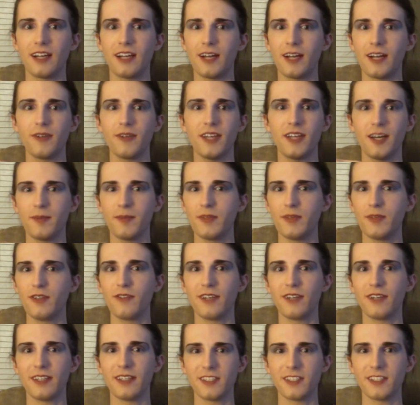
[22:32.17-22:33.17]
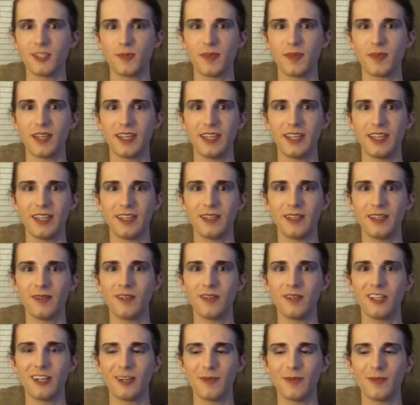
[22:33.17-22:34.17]
I would not move on this opinion,
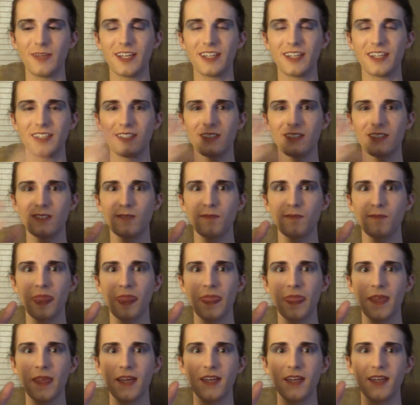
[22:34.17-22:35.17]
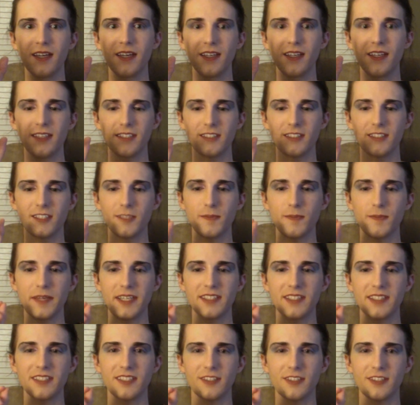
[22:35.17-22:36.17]
you know, because this is
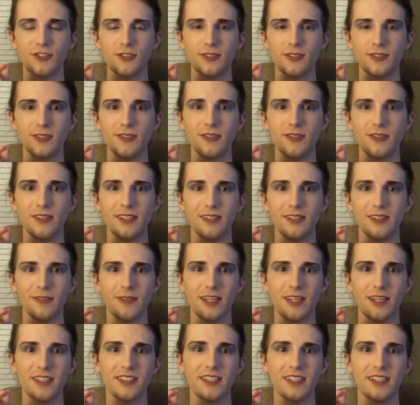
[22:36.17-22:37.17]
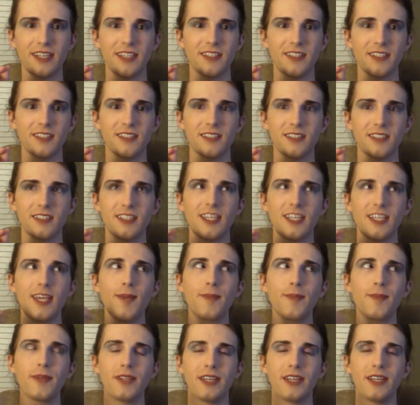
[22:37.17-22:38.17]
based on truth and it resonates
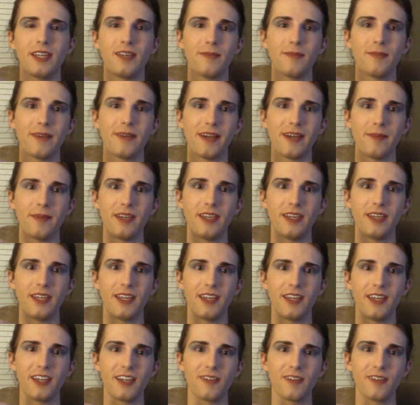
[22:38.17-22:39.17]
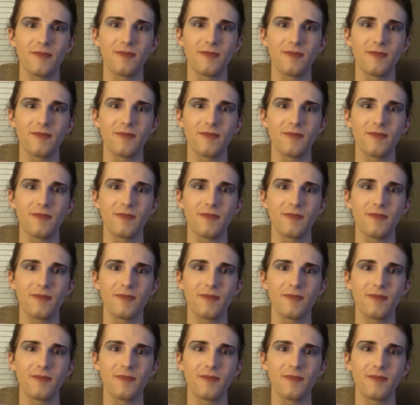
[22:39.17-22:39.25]
deeply in my being.